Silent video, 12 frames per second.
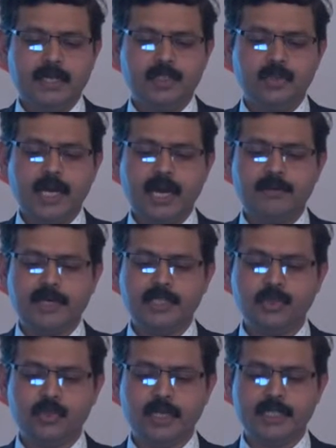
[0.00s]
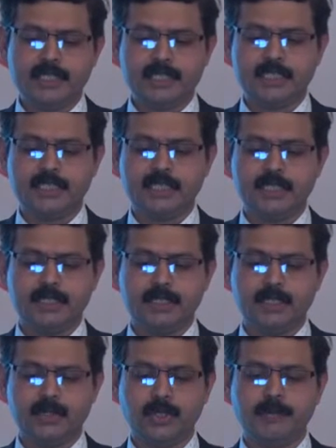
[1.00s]
to have an insulin
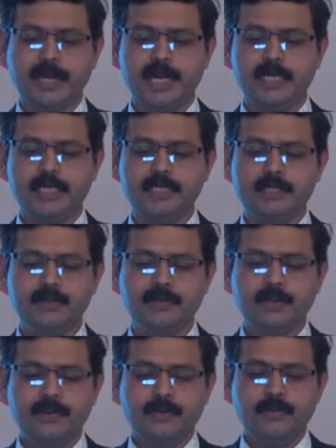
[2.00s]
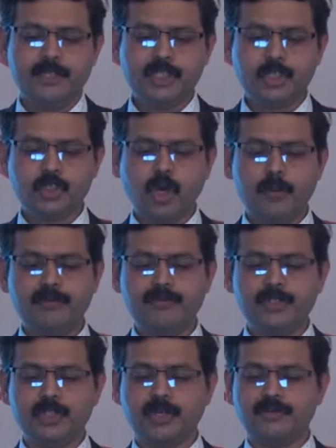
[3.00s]
resistant theory behind it, which is common
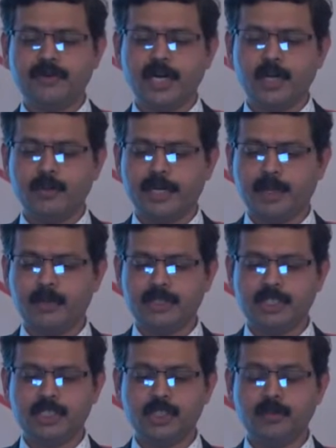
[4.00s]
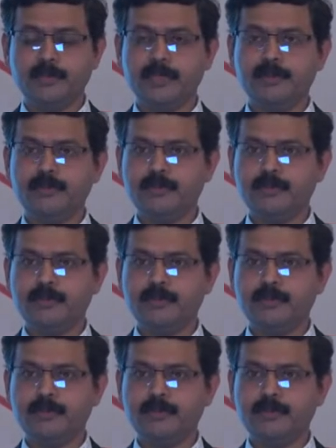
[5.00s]
feature of cardiometabolic syndrome.